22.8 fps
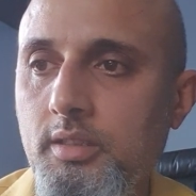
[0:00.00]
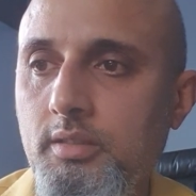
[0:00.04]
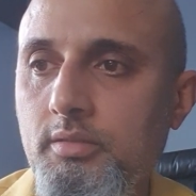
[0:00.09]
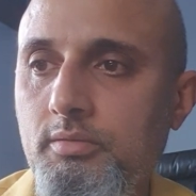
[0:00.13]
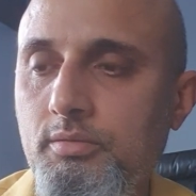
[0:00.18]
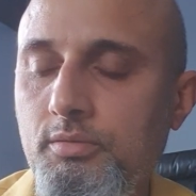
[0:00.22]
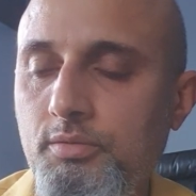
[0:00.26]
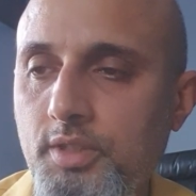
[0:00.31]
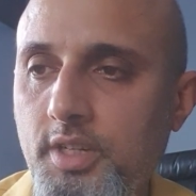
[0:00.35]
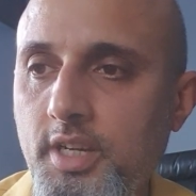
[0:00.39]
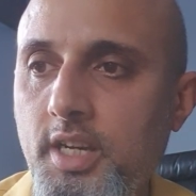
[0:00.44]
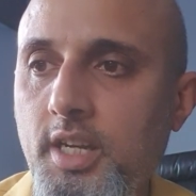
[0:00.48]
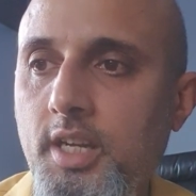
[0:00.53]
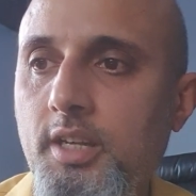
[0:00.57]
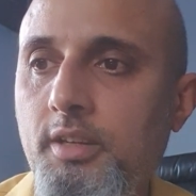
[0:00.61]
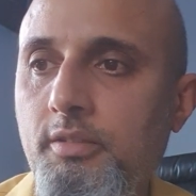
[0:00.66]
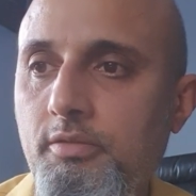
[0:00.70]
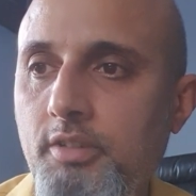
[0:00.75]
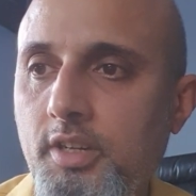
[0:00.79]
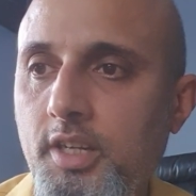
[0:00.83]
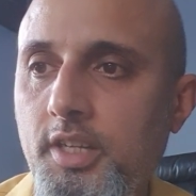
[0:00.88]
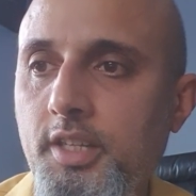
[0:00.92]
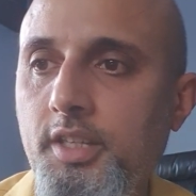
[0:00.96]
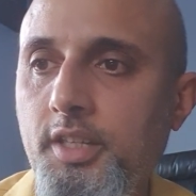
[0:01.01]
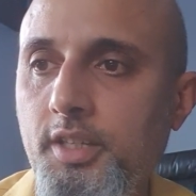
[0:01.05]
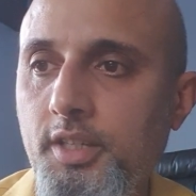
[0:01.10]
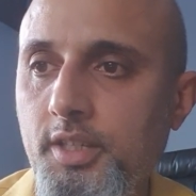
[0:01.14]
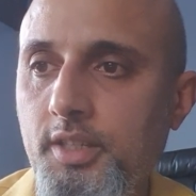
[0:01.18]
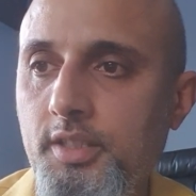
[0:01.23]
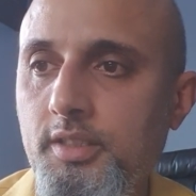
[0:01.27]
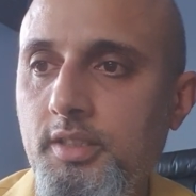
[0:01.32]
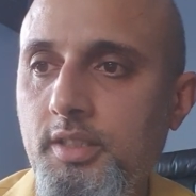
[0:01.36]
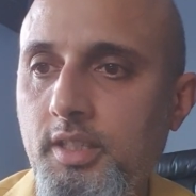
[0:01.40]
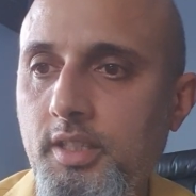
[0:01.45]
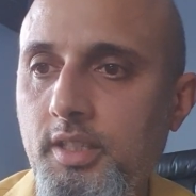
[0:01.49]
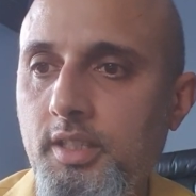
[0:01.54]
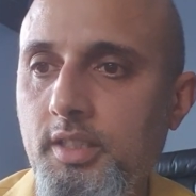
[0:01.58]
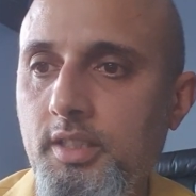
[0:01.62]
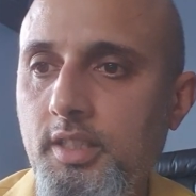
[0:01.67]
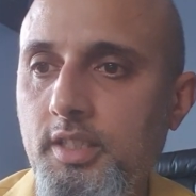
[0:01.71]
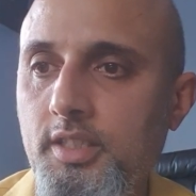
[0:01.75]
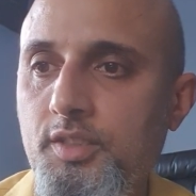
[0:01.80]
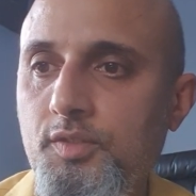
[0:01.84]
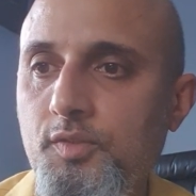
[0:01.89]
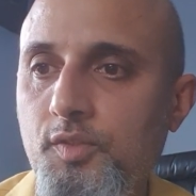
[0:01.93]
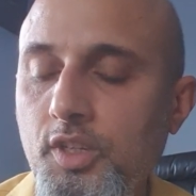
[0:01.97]
really good, and
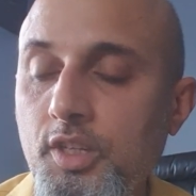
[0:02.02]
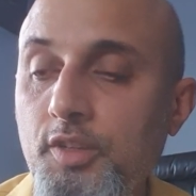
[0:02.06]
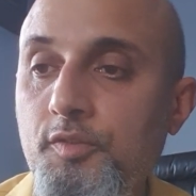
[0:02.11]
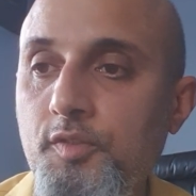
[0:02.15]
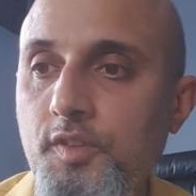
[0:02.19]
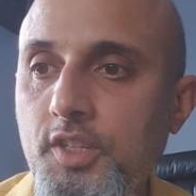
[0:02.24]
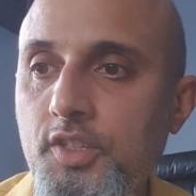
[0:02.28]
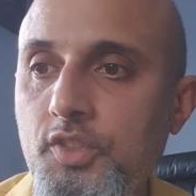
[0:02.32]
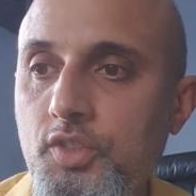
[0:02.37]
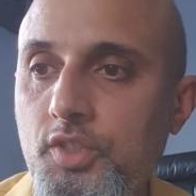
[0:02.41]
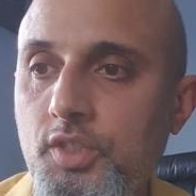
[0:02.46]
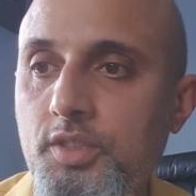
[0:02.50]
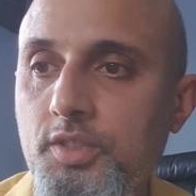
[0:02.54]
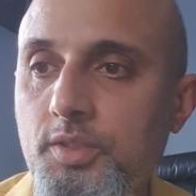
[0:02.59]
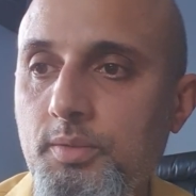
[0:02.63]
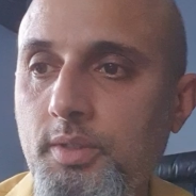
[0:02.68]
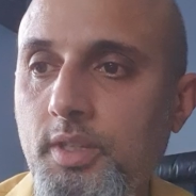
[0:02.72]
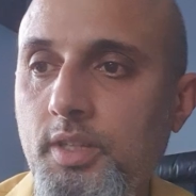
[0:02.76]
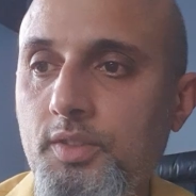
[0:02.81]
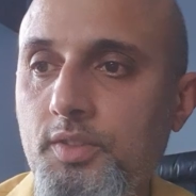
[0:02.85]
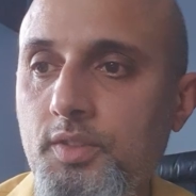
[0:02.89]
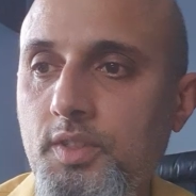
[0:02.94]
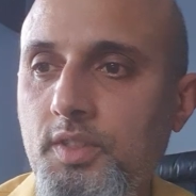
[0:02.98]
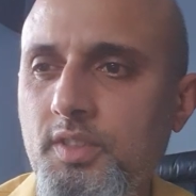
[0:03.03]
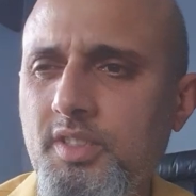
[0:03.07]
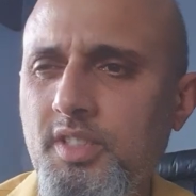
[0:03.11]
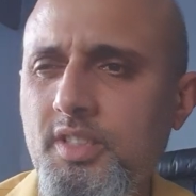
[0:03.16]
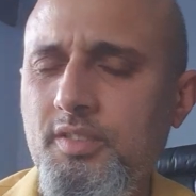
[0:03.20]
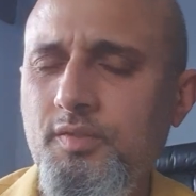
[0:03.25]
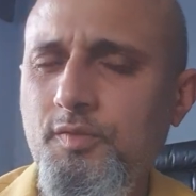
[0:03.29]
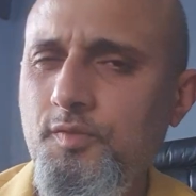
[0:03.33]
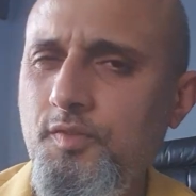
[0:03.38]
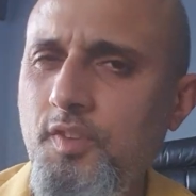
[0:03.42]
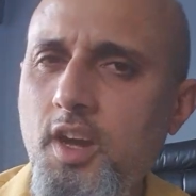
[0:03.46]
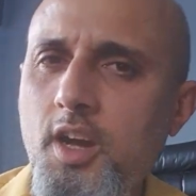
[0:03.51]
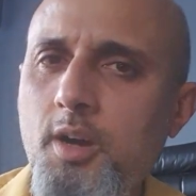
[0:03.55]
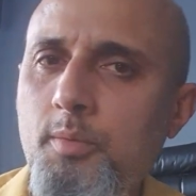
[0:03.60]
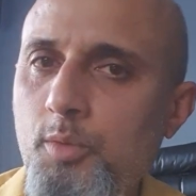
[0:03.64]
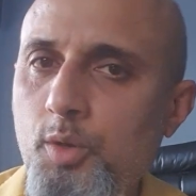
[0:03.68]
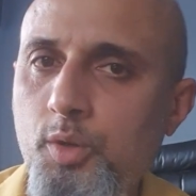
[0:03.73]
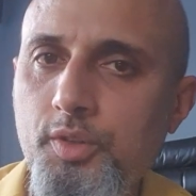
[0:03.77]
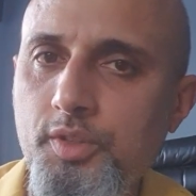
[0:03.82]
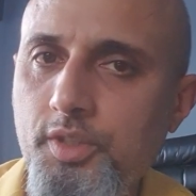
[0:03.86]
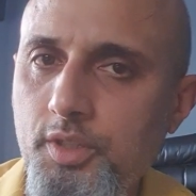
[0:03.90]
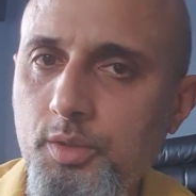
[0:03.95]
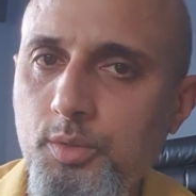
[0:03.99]
it's fully featured as well, so it does far
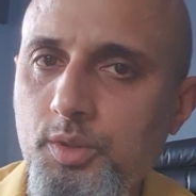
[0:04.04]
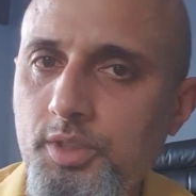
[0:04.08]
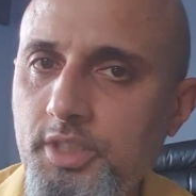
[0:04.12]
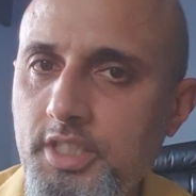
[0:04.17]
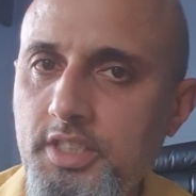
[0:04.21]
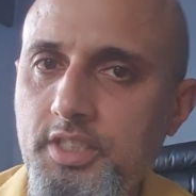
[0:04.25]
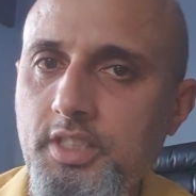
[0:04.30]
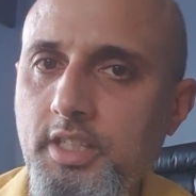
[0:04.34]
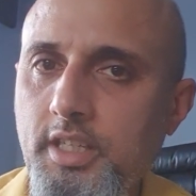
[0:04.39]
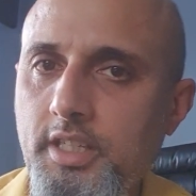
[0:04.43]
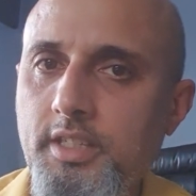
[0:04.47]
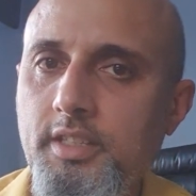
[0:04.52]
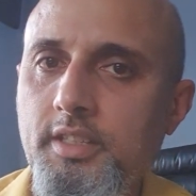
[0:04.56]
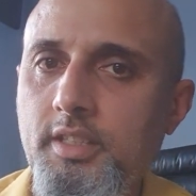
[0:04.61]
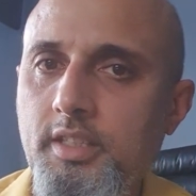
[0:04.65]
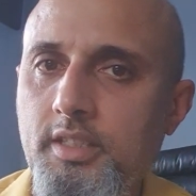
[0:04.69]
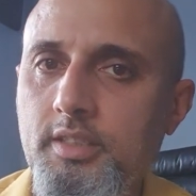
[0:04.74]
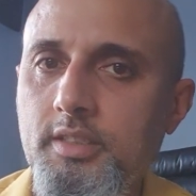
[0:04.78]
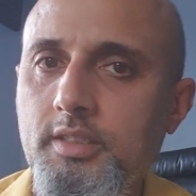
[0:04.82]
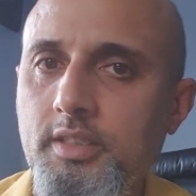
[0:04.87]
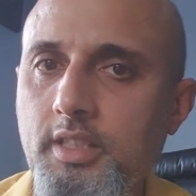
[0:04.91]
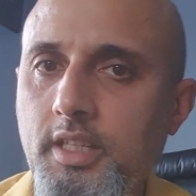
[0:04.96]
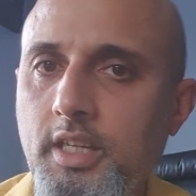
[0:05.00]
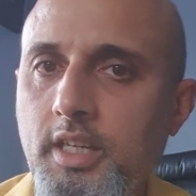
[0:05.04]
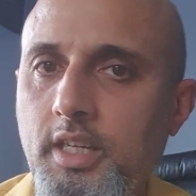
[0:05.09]
more than all these kind of things.